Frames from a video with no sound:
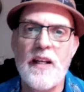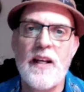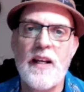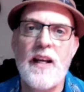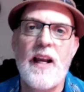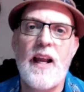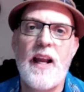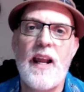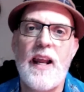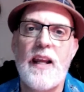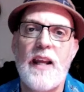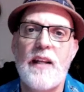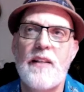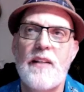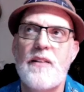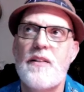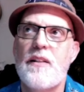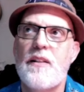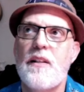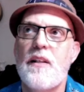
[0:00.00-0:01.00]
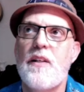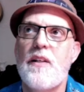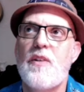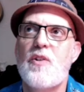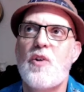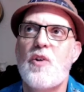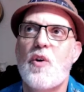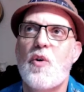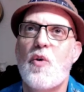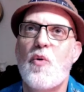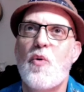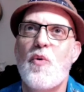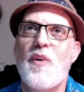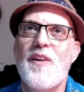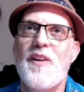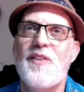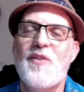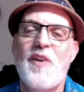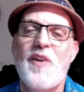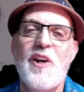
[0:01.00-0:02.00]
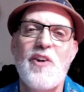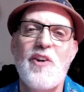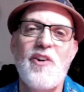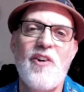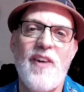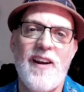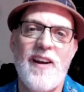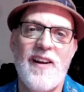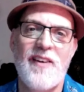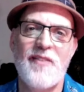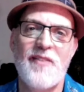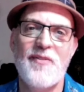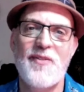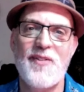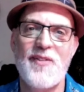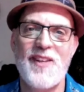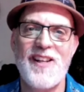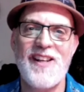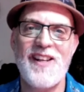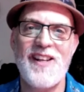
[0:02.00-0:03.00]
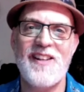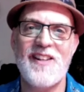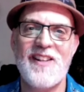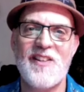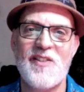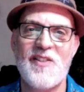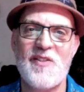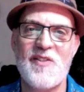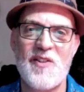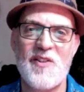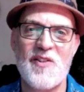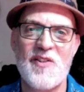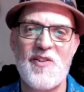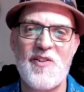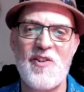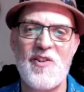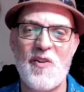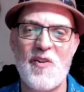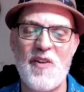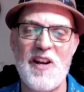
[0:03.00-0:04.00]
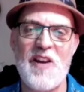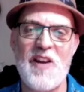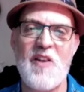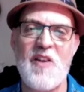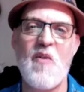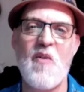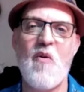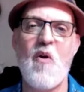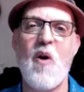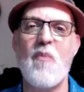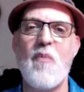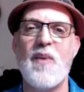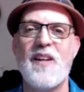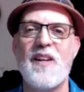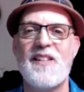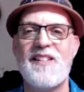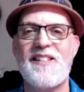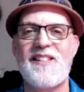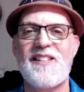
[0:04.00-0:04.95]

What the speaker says: And so here you have this enormous,